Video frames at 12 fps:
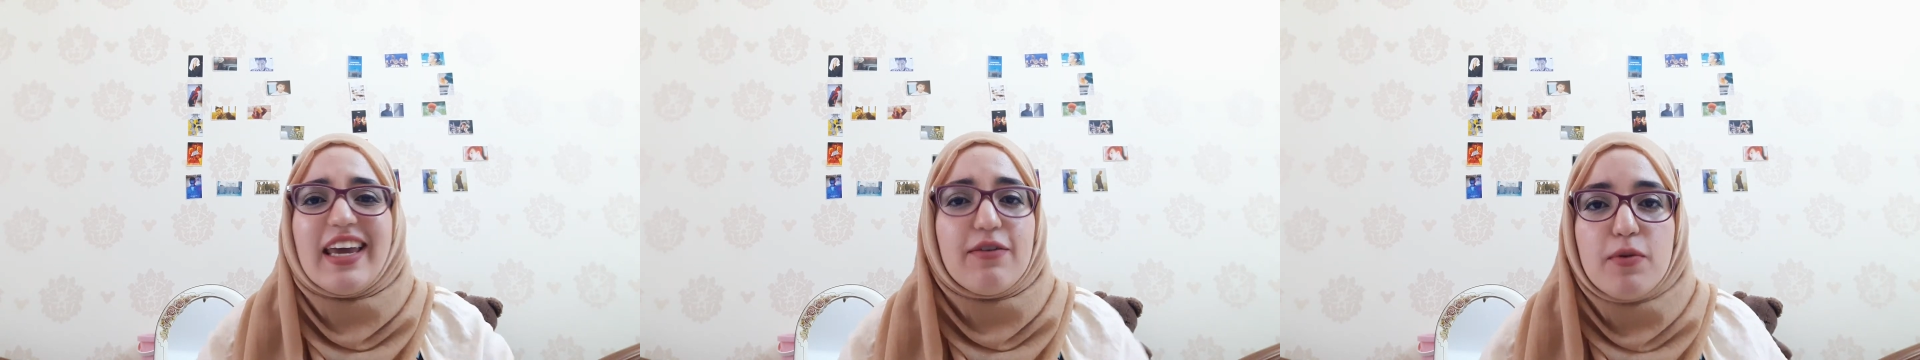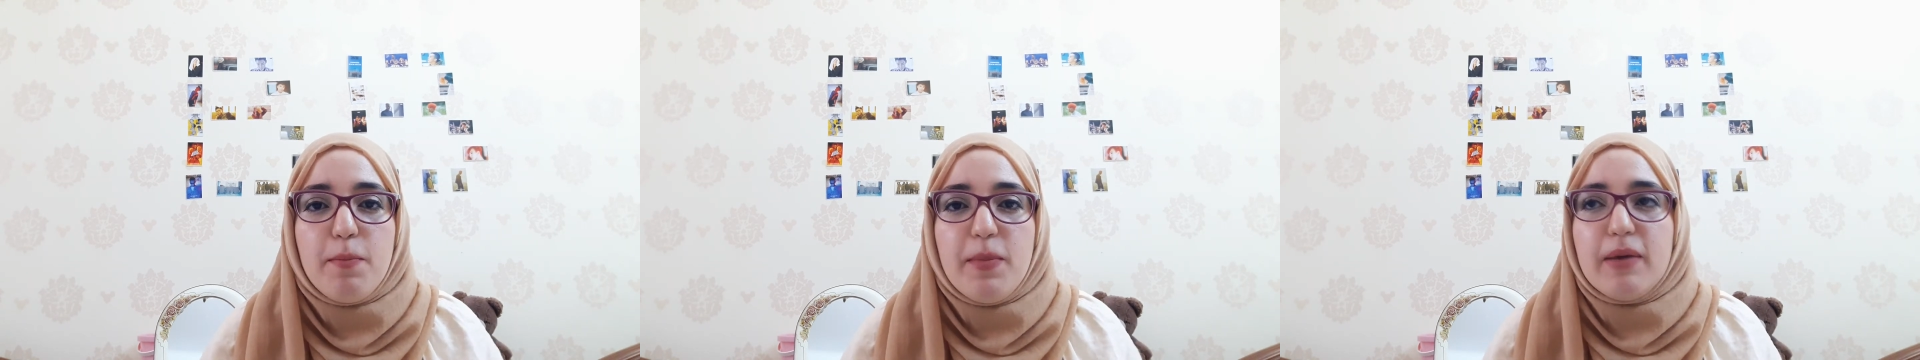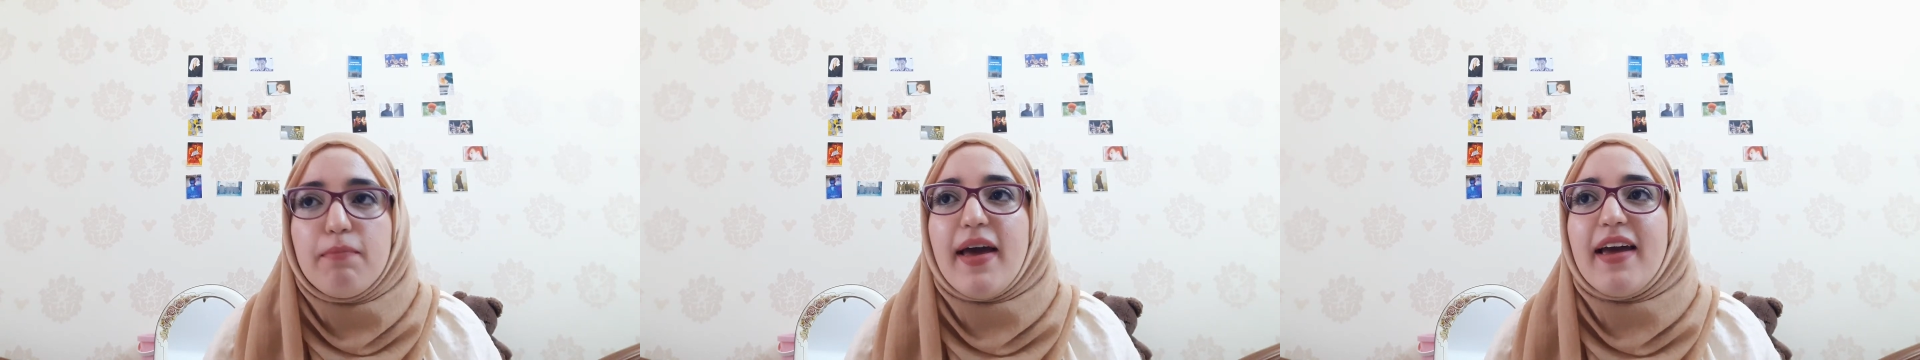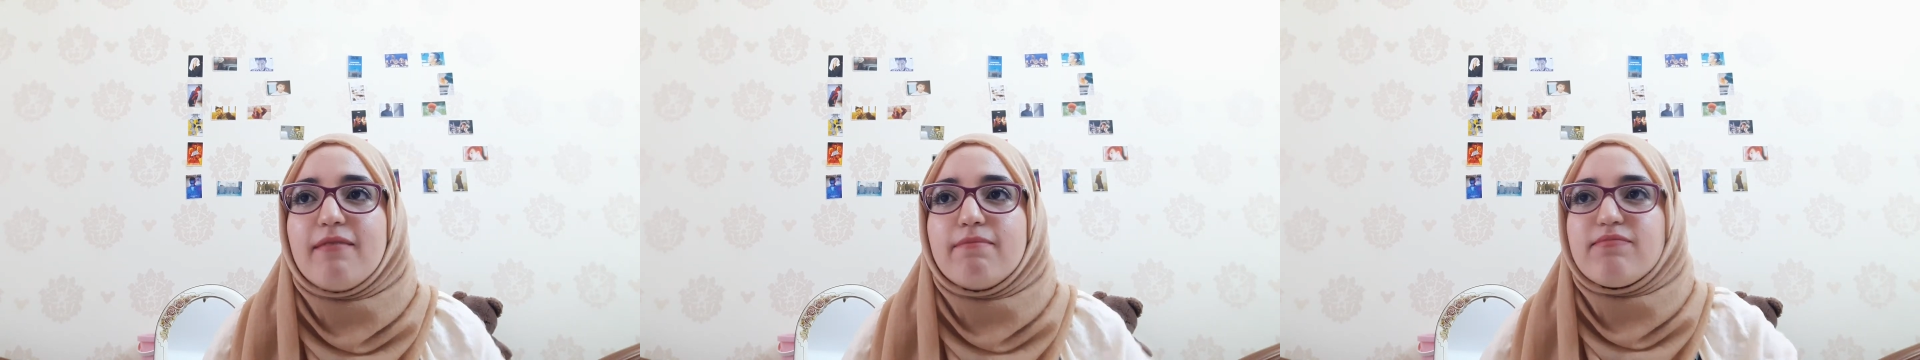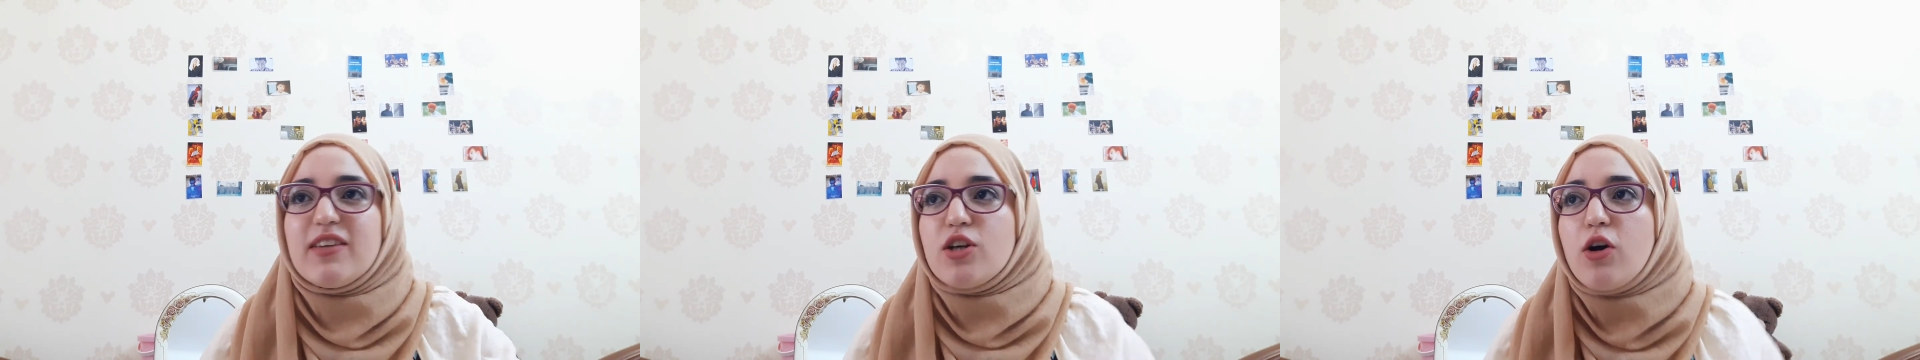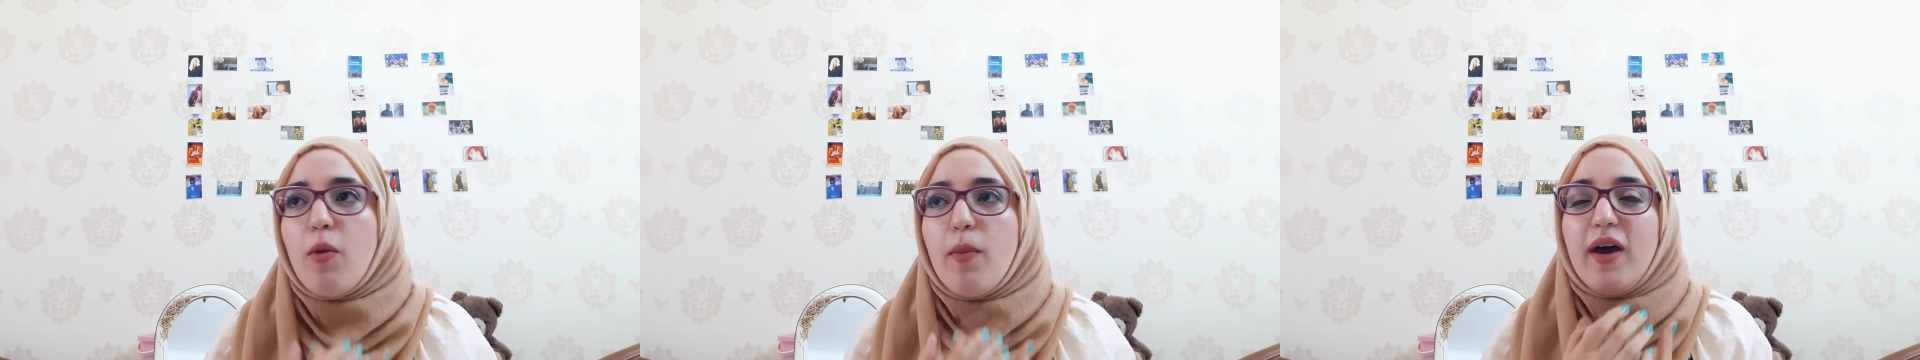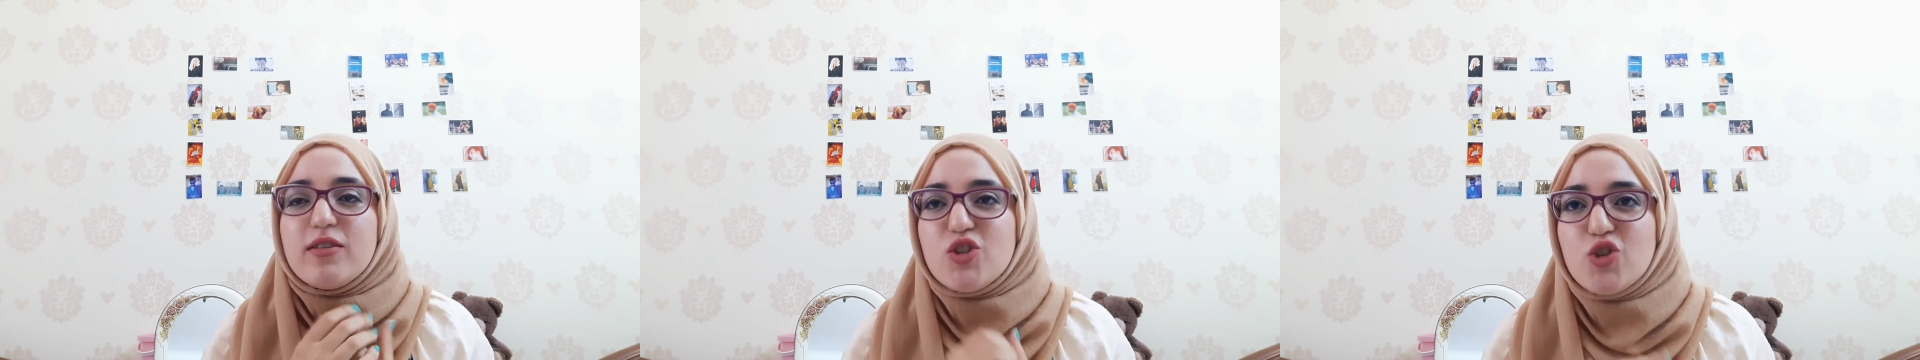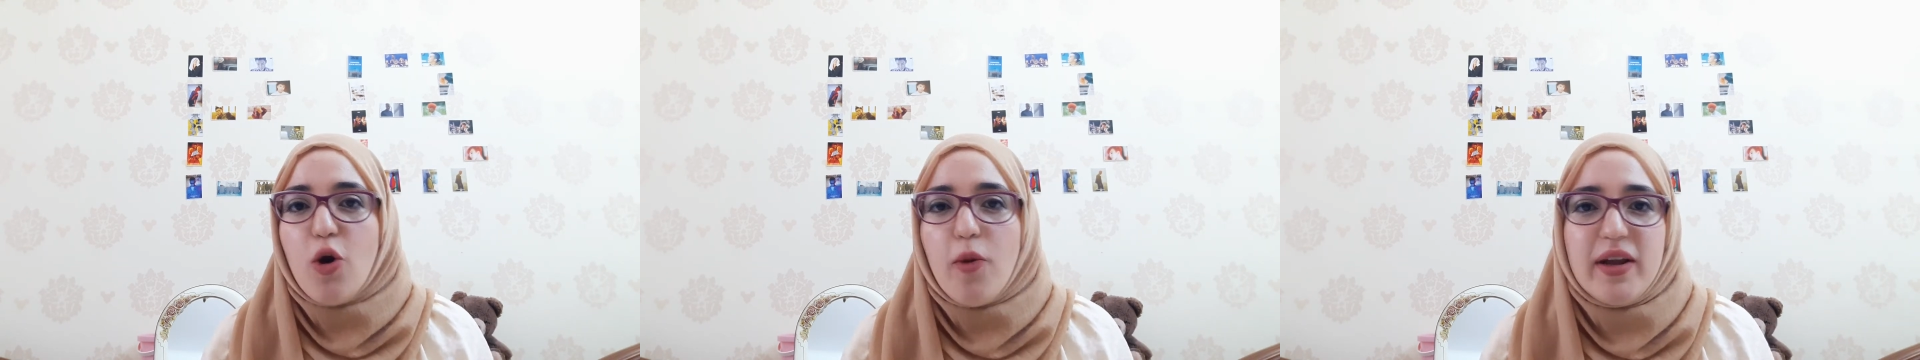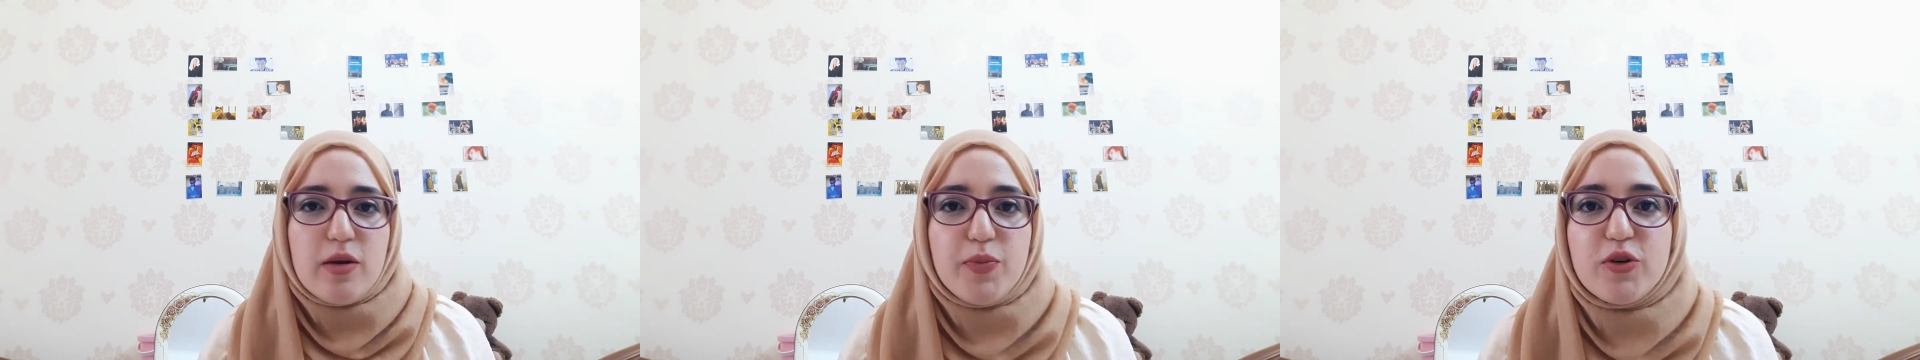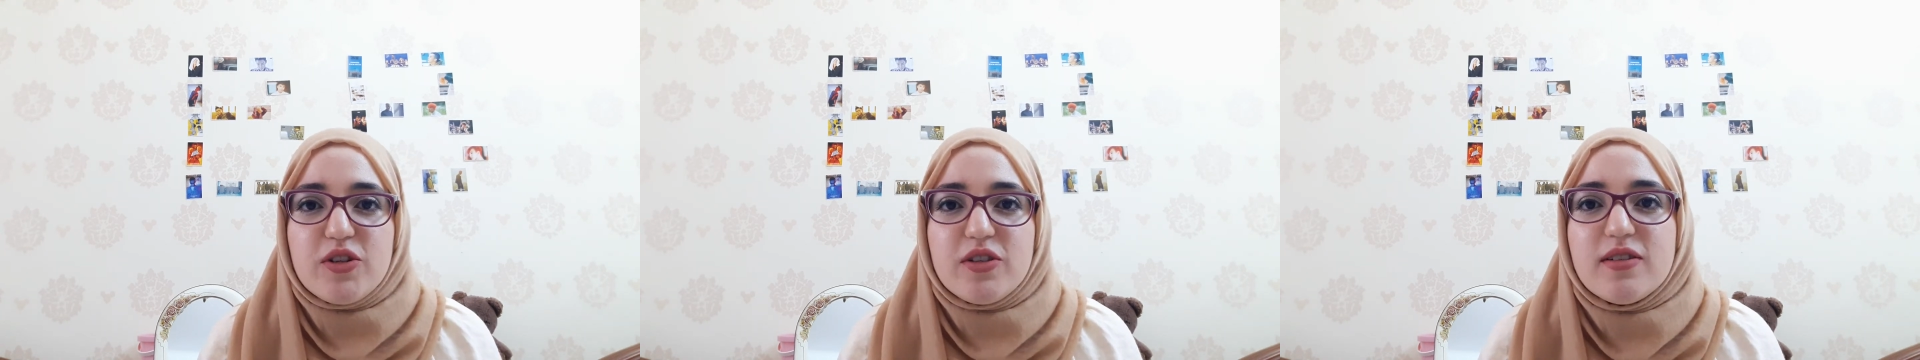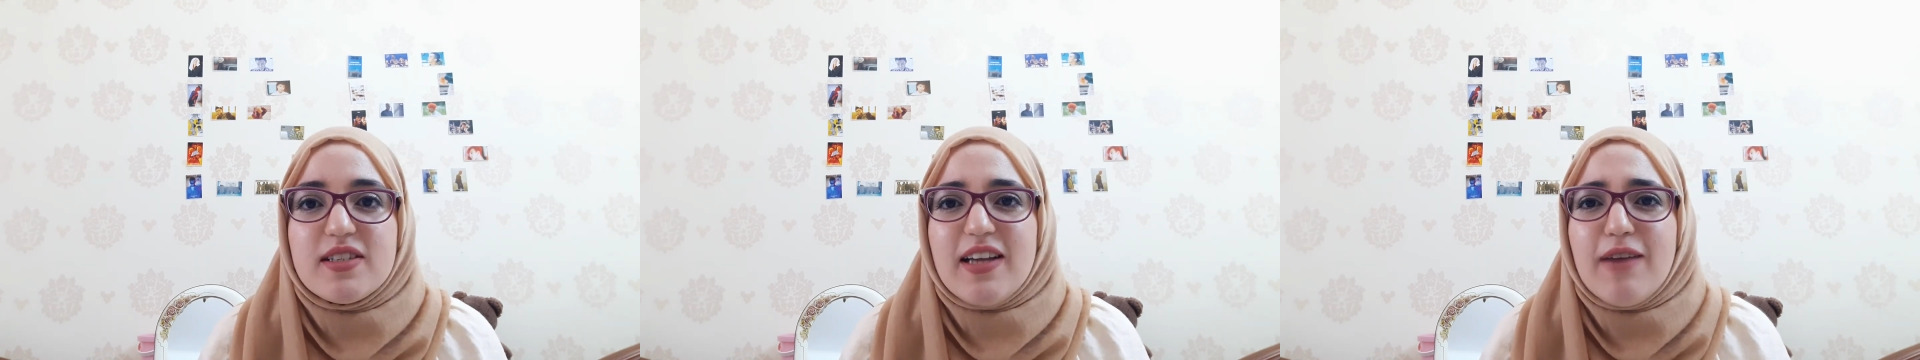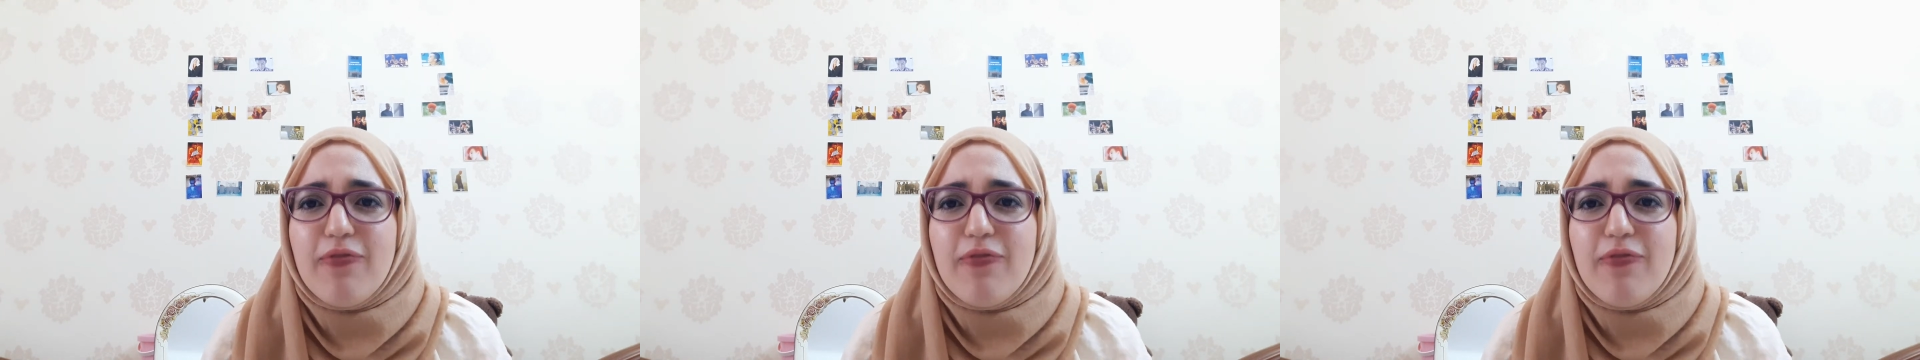Even Big Bang, they talk about so many personal stuff